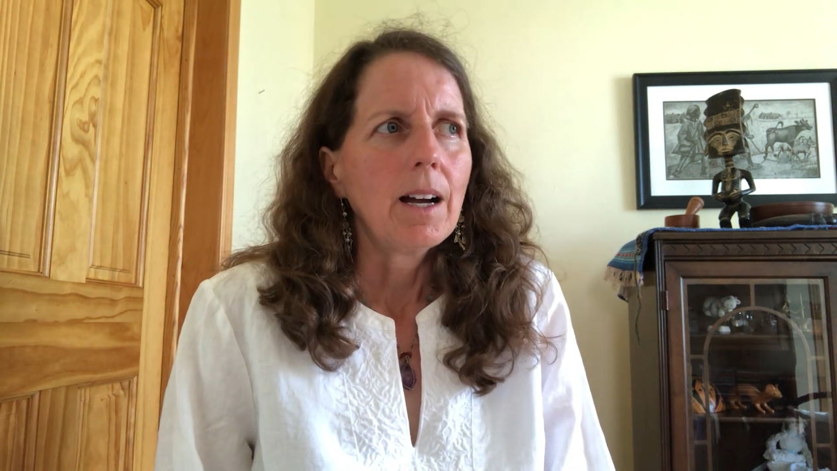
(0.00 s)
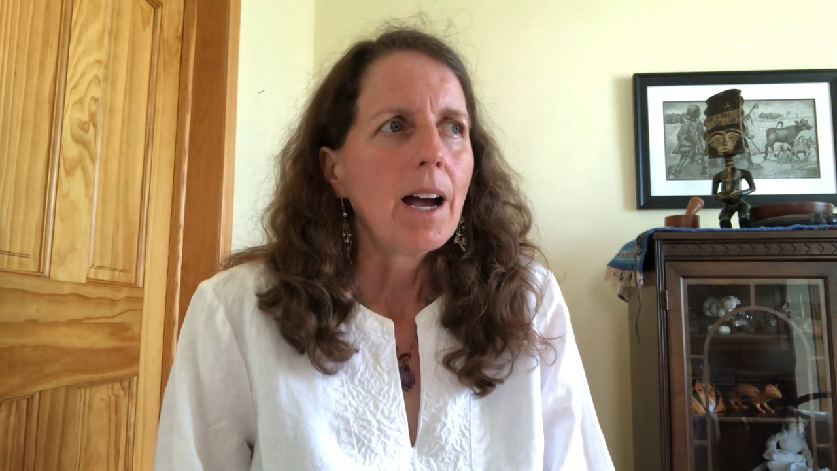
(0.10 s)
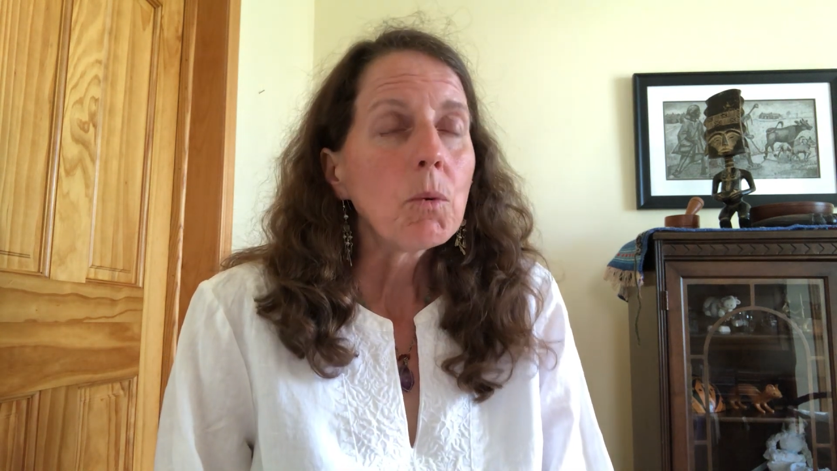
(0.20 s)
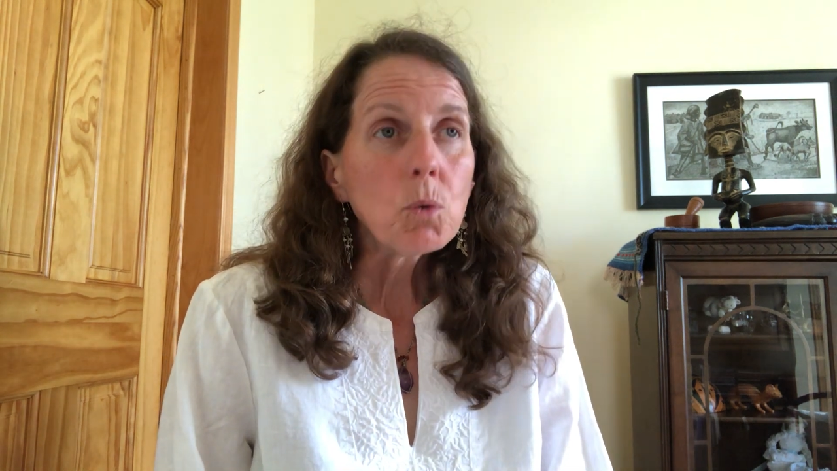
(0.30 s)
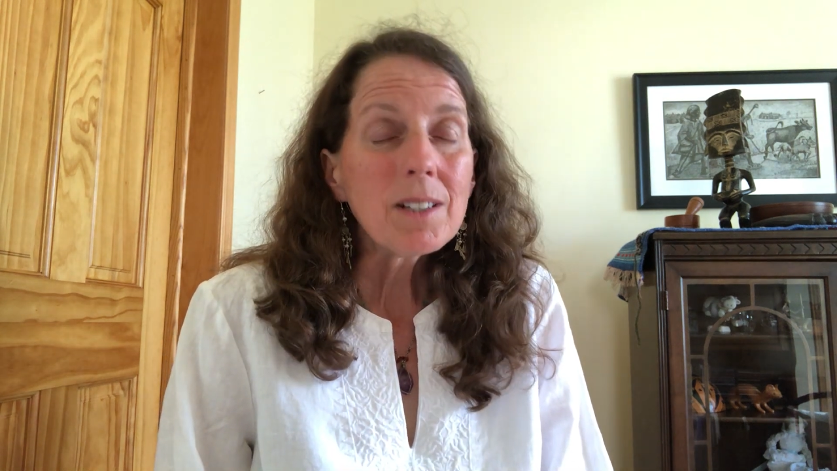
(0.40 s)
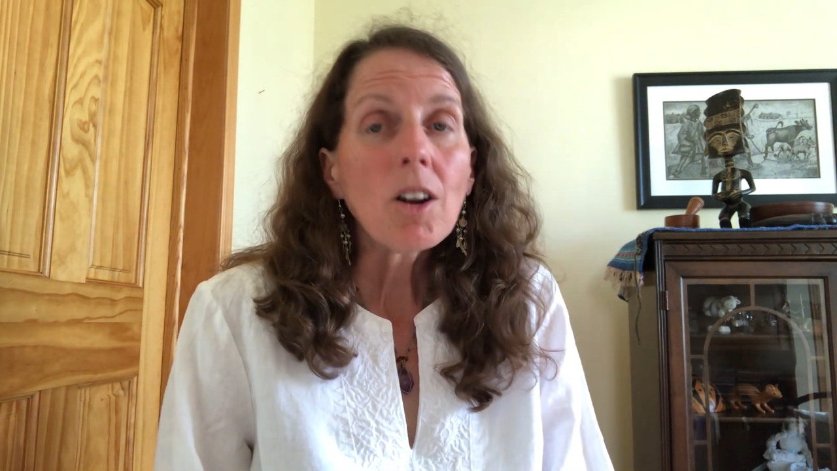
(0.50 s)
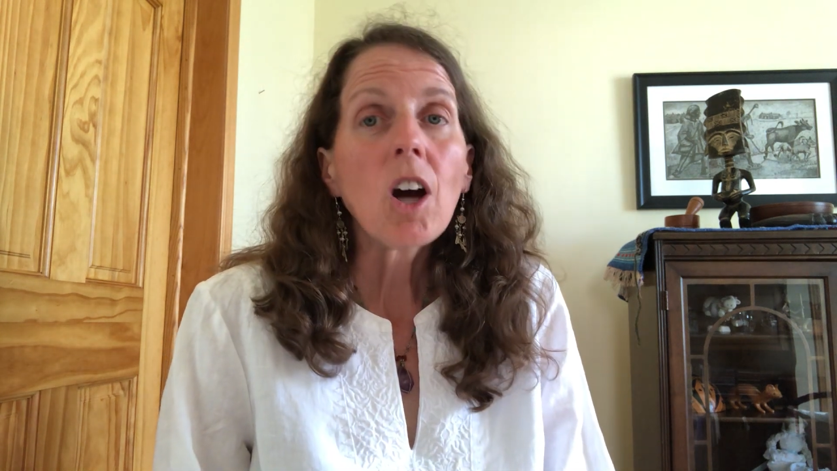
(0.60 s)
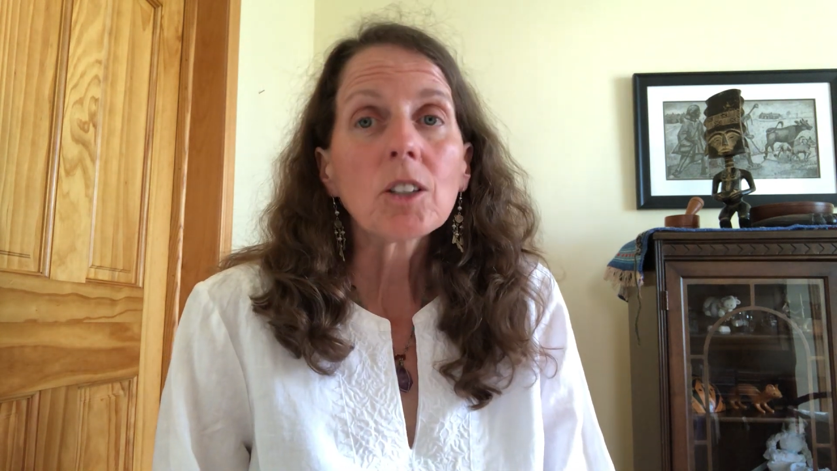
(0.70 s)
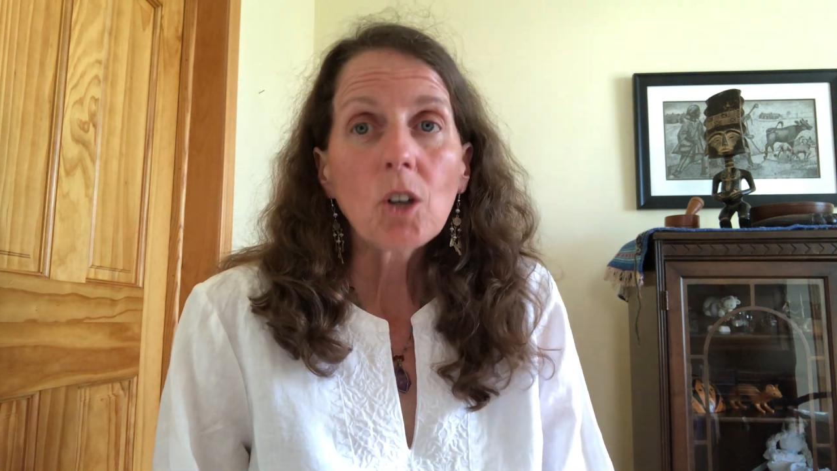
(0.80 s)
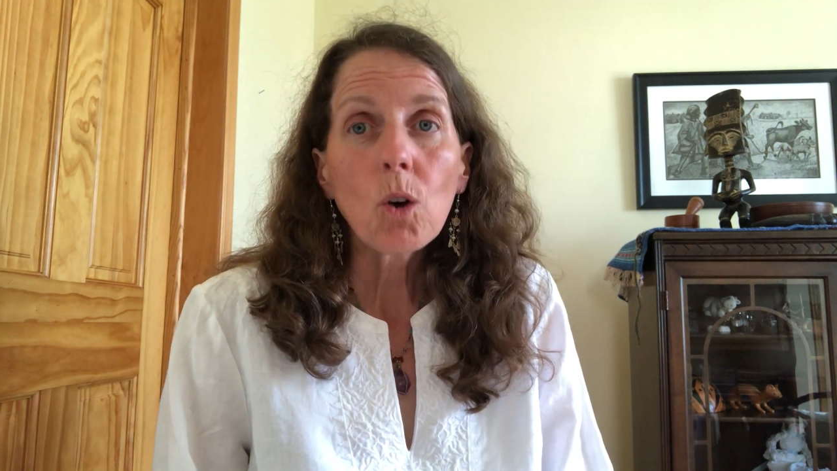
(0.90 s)
I would
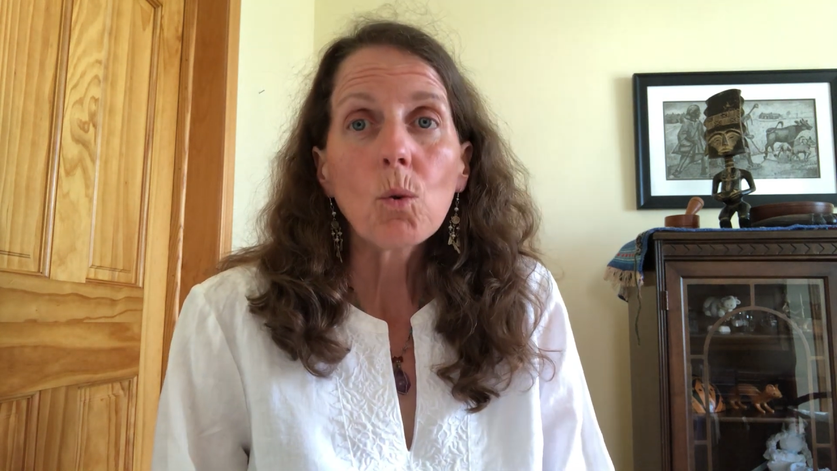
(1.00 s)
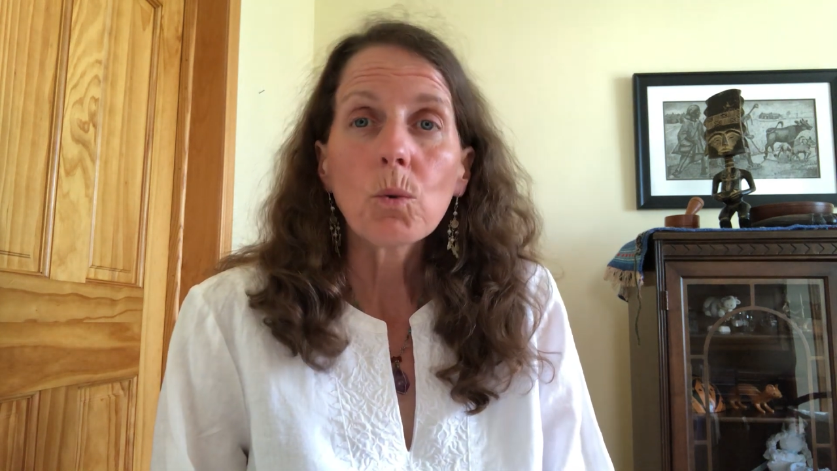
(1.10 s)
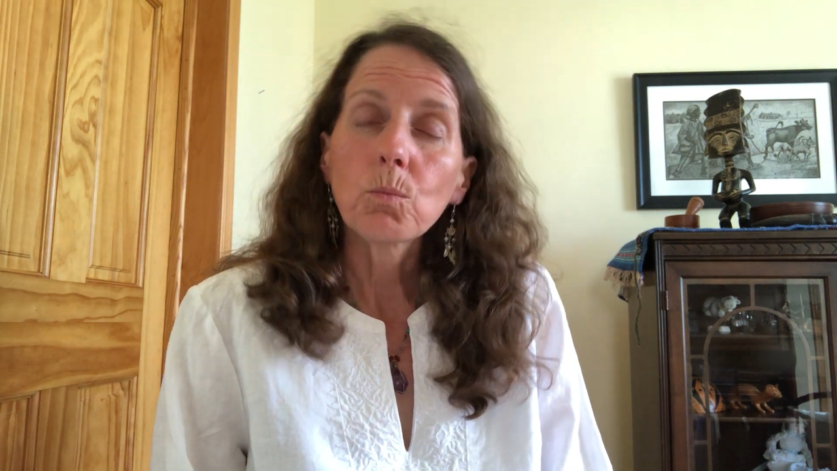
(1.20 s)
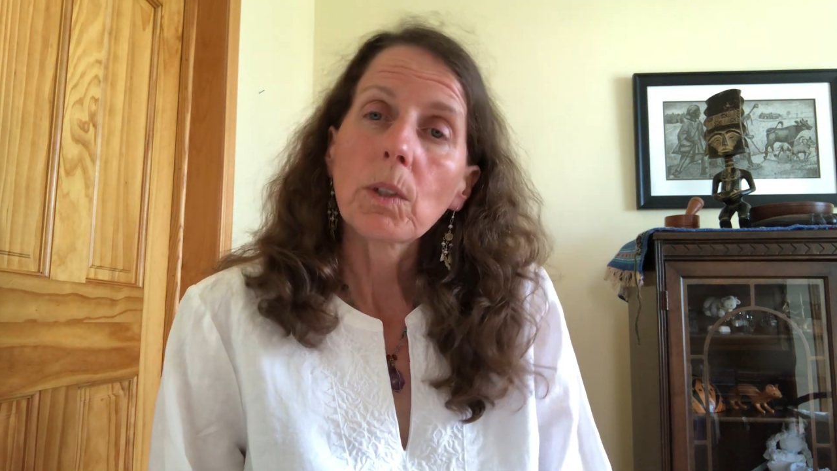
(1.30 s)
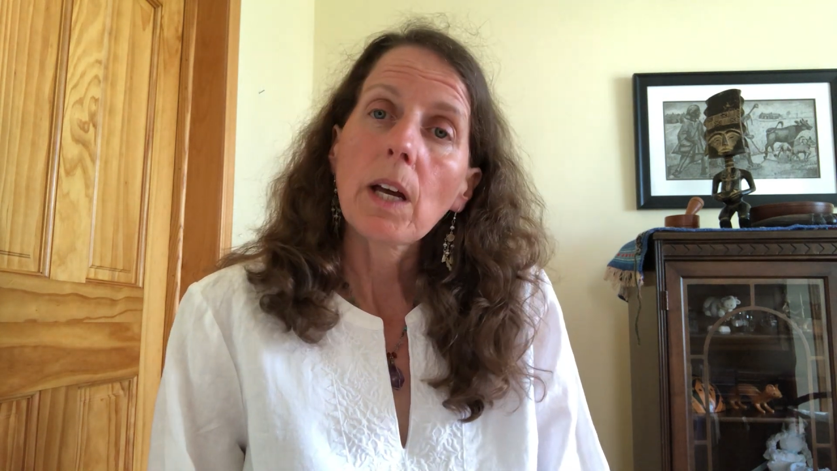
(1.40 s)
not go, and when